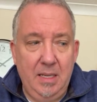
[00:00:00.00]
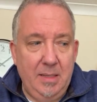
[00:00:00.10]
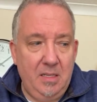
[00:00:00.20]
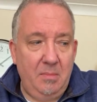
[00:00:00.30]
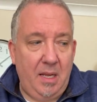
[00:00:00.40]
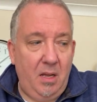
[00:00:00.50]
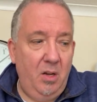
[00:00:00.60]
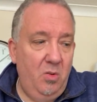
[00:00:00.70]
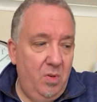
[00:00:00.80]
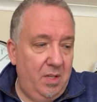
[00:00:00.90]
So no matter
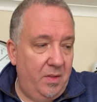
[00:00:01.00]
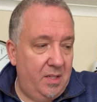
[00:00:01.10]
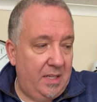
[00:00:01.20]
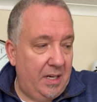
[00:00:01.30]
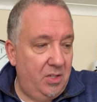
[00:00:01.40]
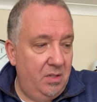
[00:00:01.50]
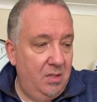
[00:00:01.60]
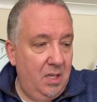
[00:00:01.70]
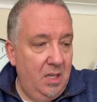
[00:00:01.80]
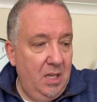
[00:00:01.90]
who was on the section,
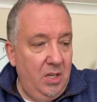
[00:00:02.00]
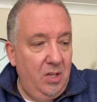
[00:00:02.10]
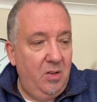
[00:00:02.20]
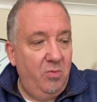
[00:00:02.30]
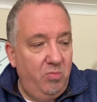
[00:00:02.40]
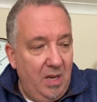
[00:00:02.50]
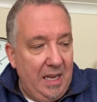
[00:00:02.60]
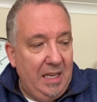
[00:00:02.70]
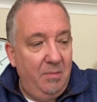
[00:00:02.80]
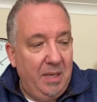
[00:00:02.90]
you could
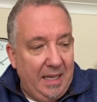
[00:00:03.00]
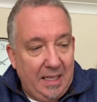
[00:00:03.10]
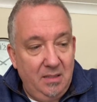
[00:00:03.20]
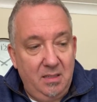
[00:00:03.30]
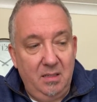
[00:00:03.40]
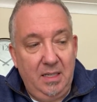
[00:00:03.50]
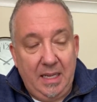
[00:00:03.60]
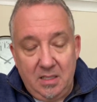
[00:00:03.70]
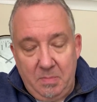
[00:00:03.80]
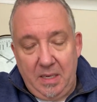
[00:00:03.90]
really begin to
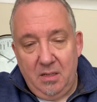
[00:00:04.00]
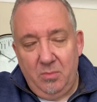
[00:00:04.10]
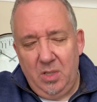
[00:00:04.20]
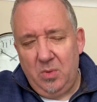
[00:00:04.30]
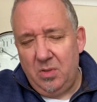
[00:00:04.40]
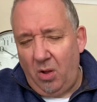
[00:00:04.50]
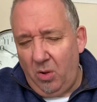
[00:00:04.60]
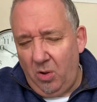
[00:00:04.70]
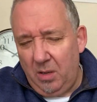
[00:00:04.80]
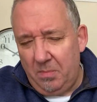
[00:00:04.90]
get speed up, which was
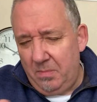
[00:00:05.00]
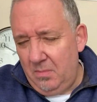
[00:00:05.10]
all